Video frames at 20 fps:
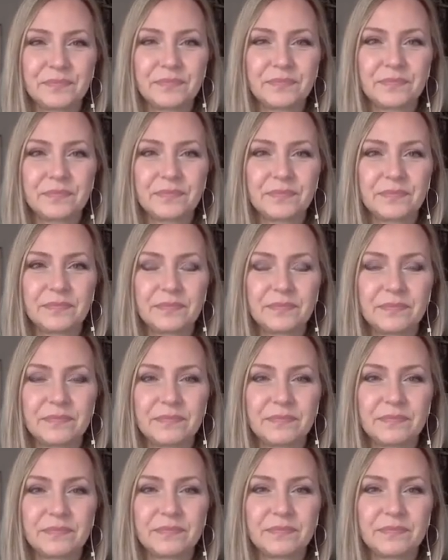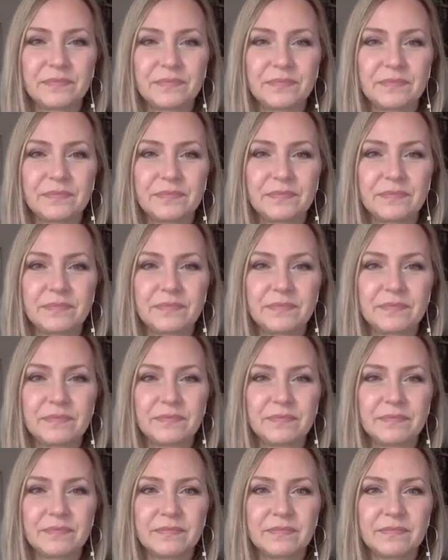
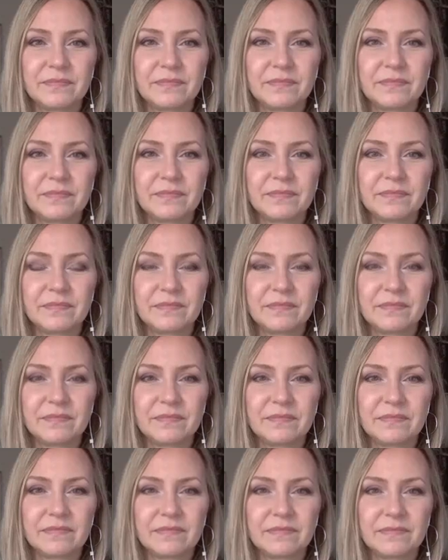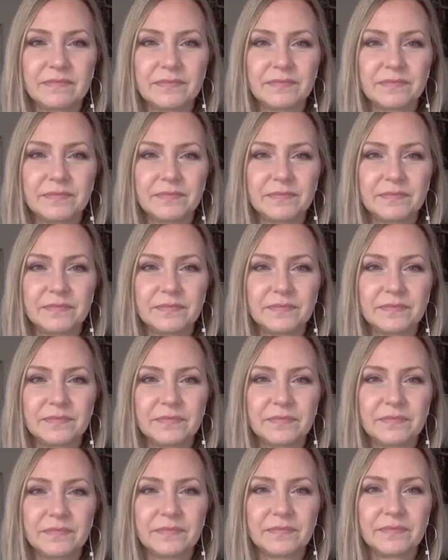
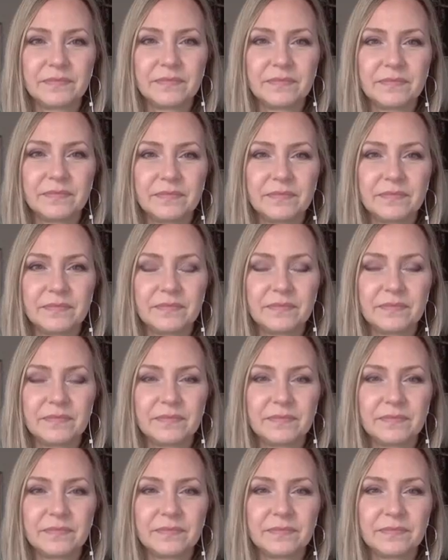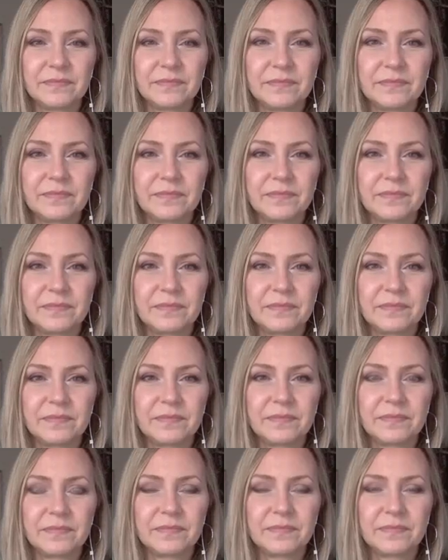
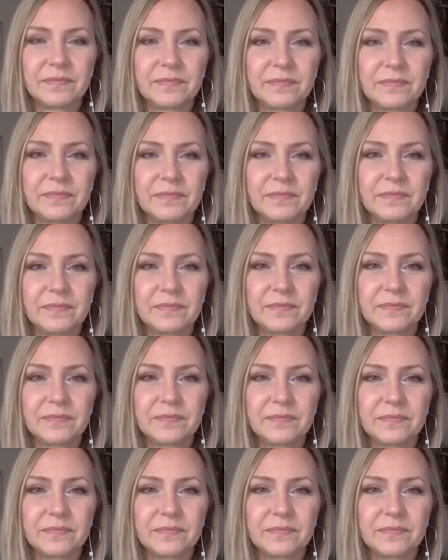(not speaking)